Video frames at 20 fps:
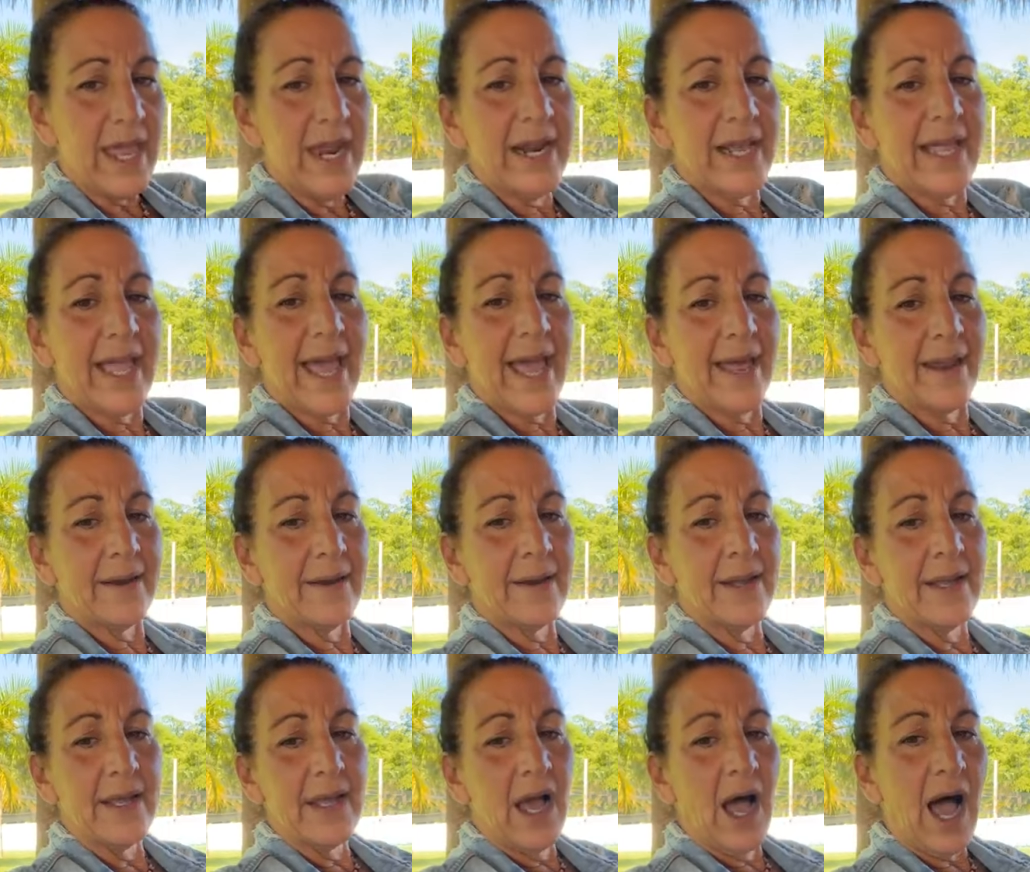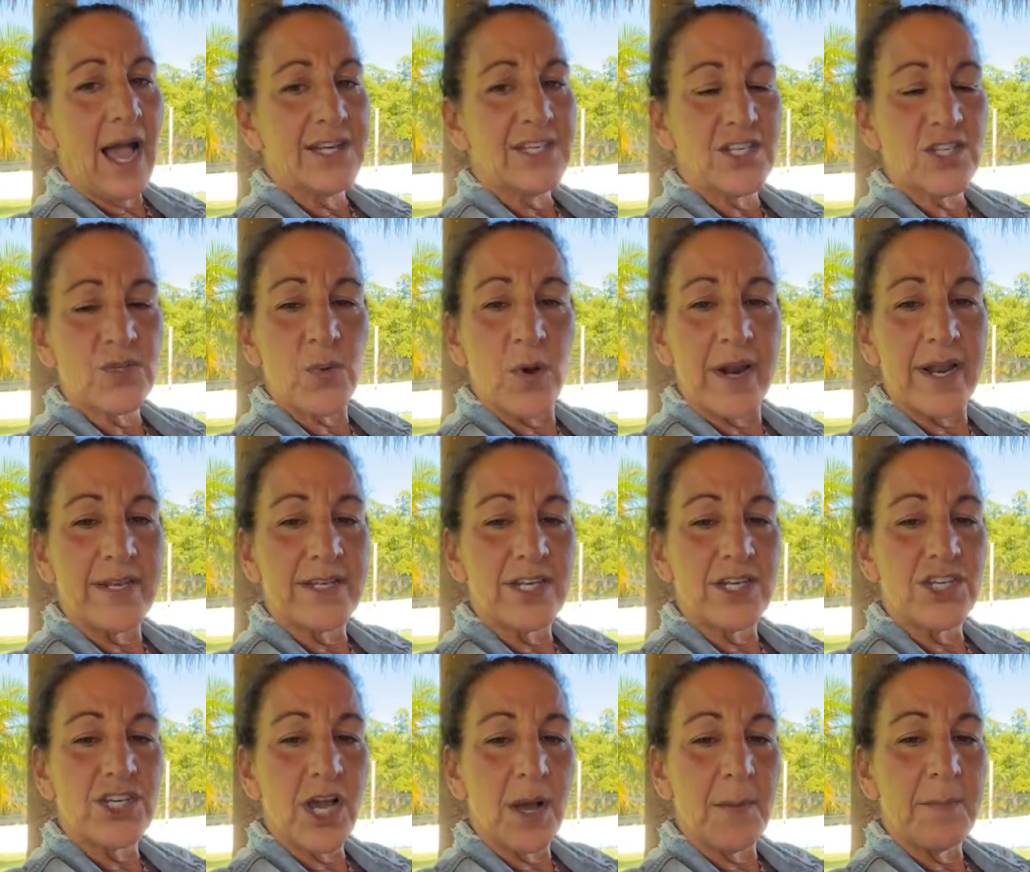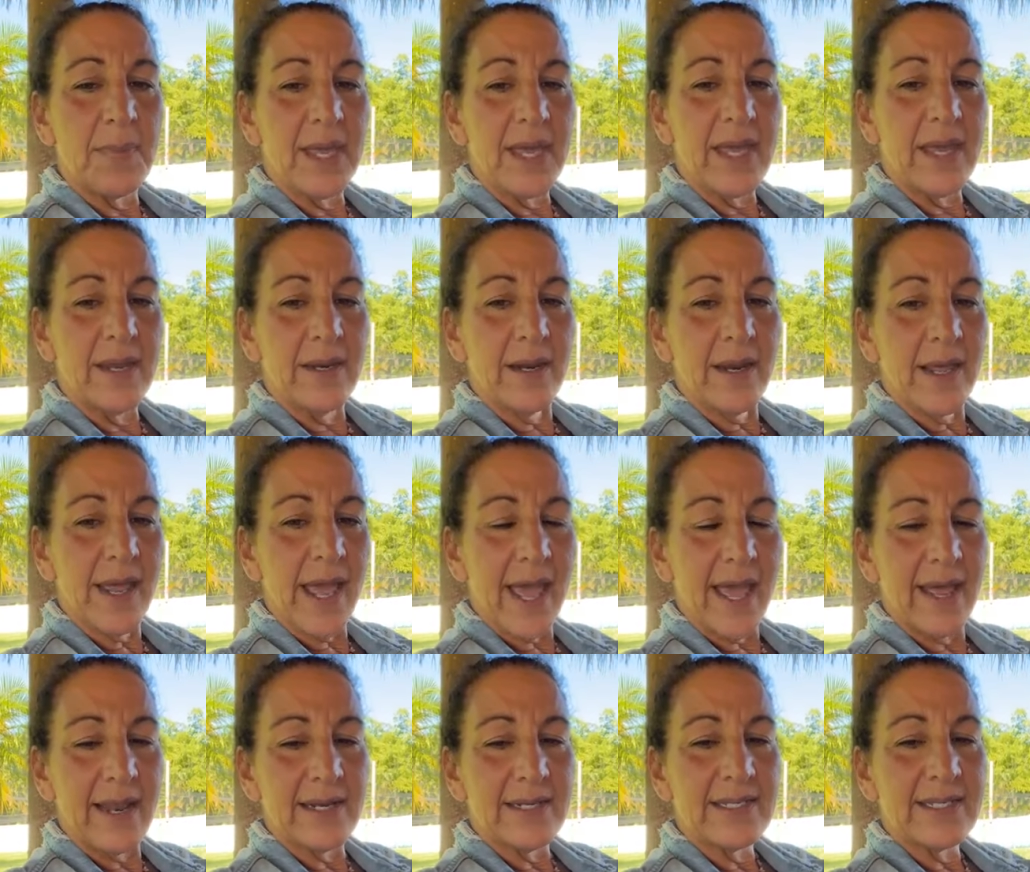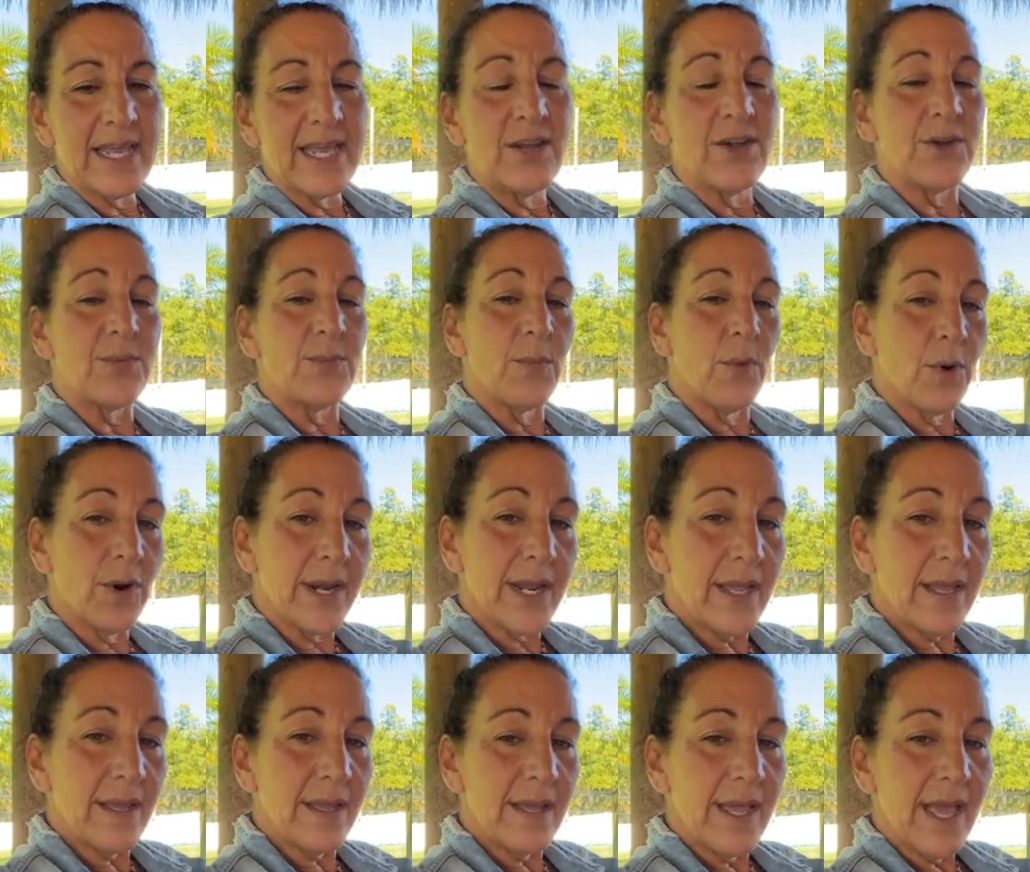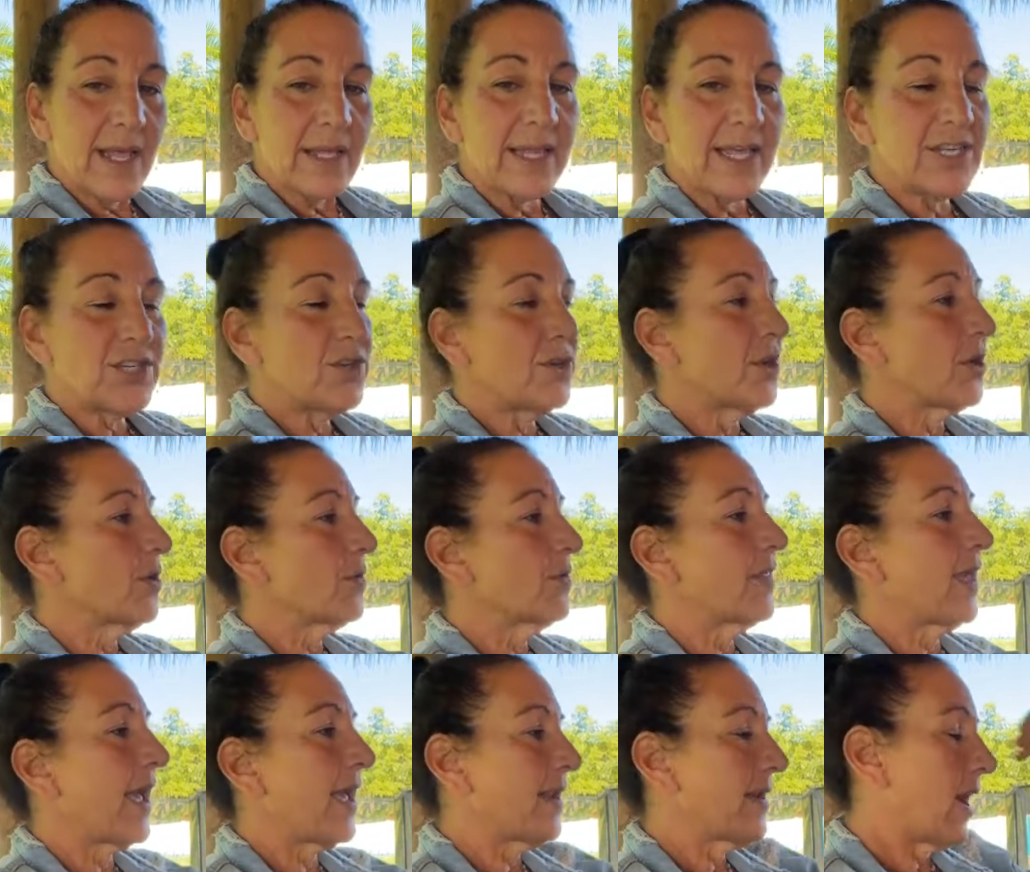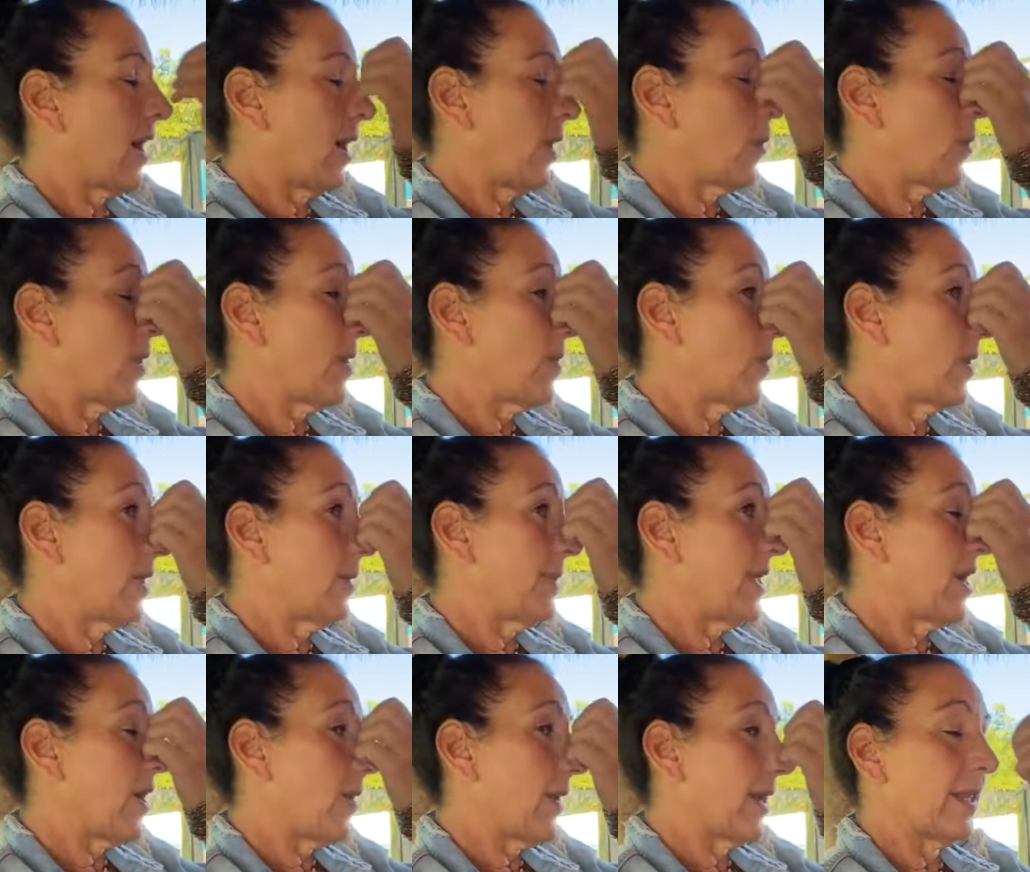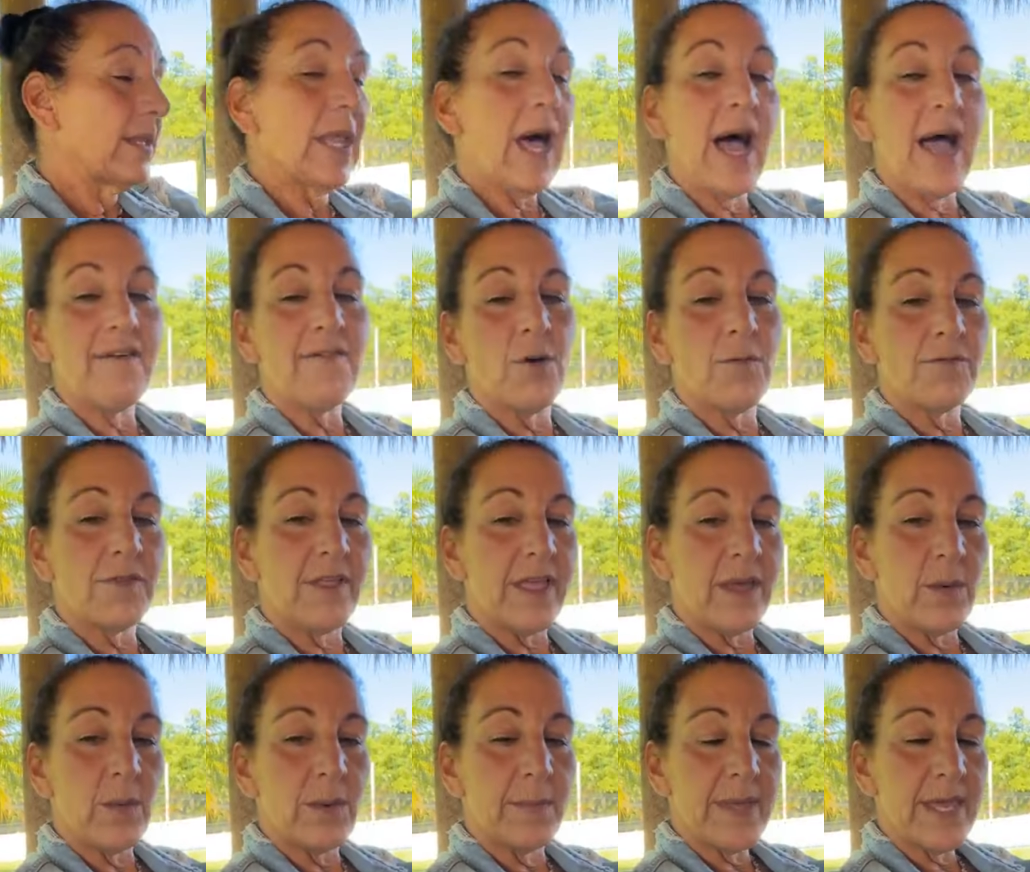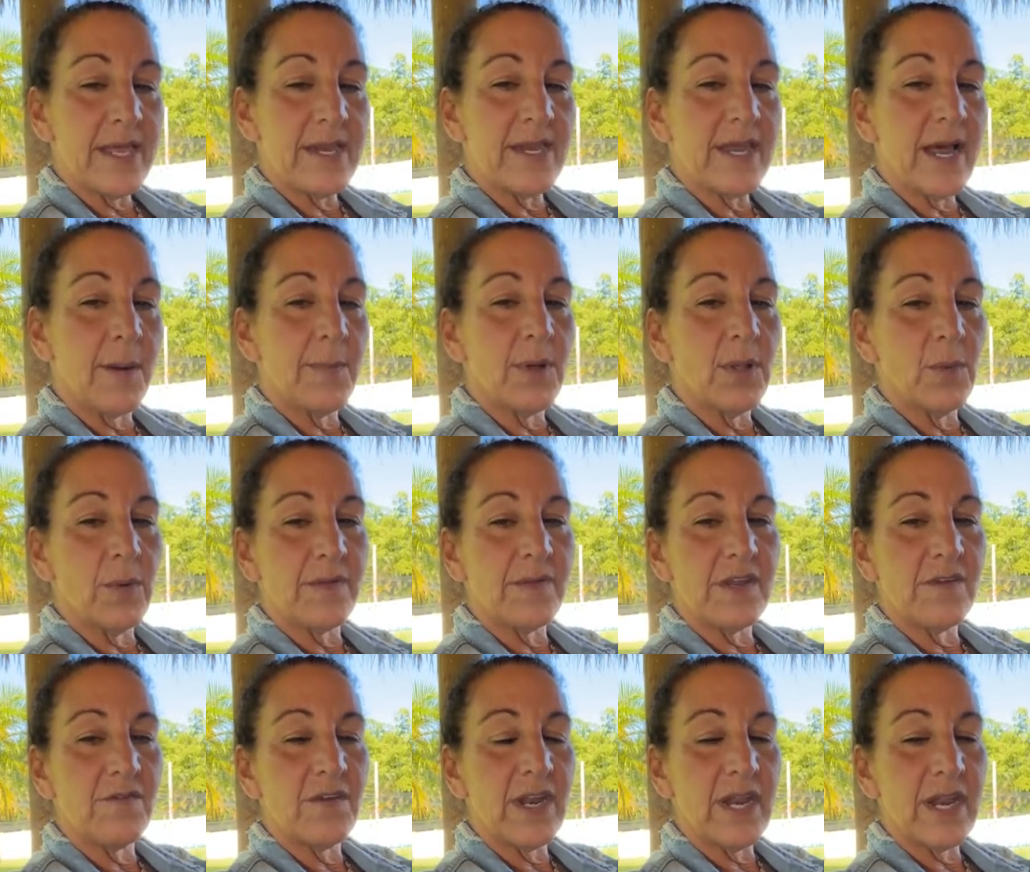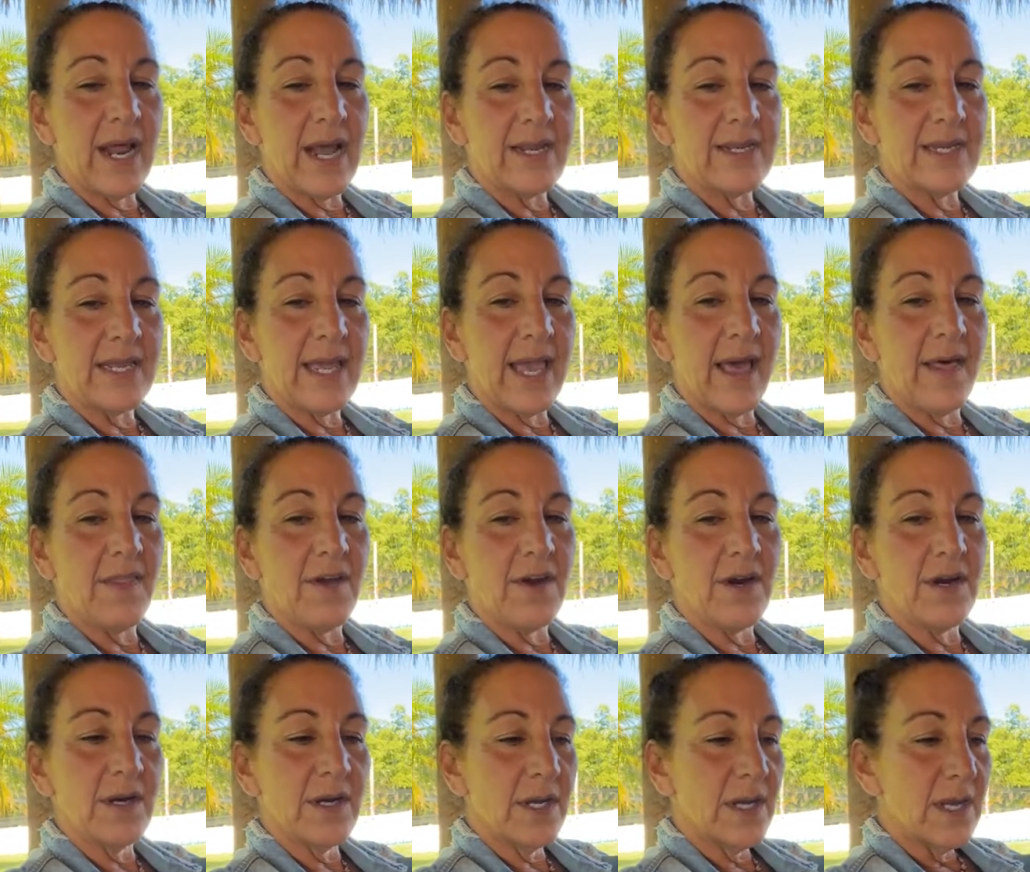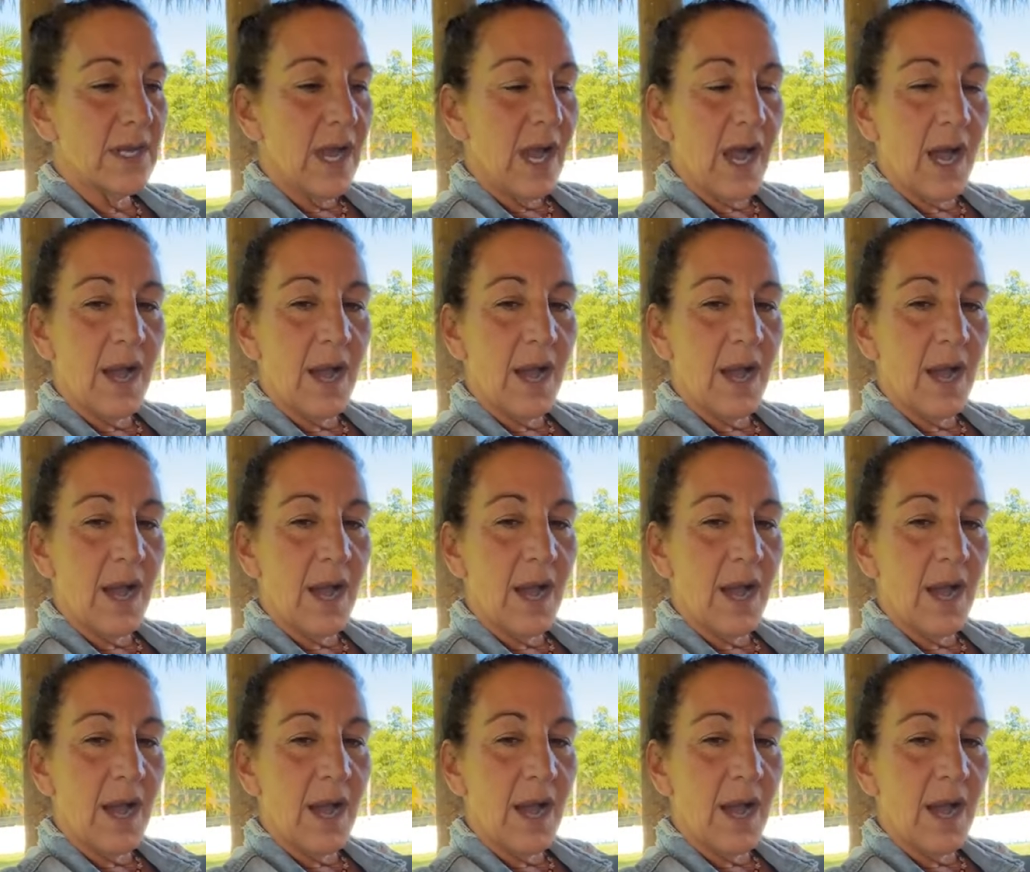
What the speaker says: And again, I just wanted to jump in and say good morning, let you know that we will be going live. Hopefully it will be a double with Tiffany and I together,